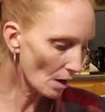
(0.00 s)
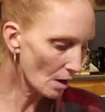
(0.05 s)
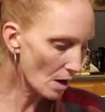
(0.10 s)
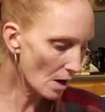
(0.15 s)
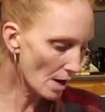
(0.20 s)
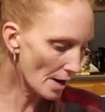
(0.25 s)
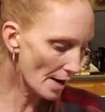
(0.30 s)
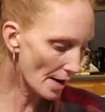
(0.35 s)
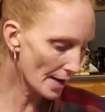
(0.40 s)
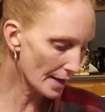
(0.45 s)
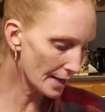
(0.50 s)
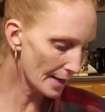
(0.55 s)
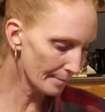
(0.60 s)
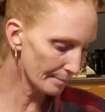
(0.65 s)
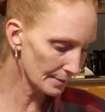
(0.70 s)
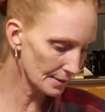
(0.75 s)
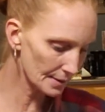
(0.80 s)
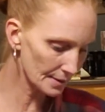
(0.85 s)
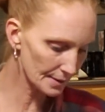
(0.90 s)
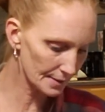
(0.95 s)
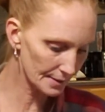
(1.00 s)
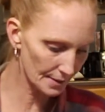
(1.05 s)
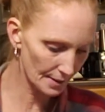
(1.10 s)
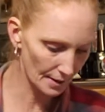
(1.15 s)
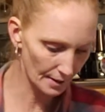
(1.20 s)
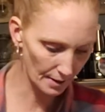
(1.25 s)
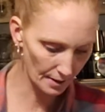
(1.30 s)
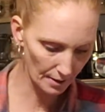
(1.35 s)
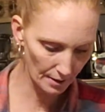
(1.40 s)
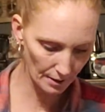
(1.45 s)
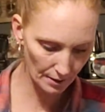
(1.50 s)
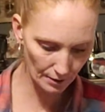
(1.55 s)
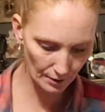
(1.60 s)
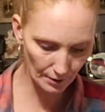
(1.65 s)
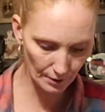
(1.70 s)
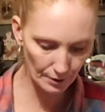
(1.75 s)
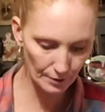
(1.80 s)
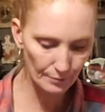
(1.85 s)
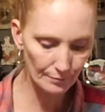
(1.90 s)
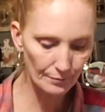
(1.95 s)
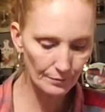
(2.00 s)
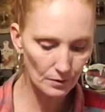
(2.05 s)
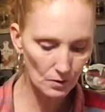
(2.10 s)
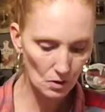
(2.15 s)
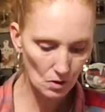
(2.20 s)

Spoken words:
Let me see here.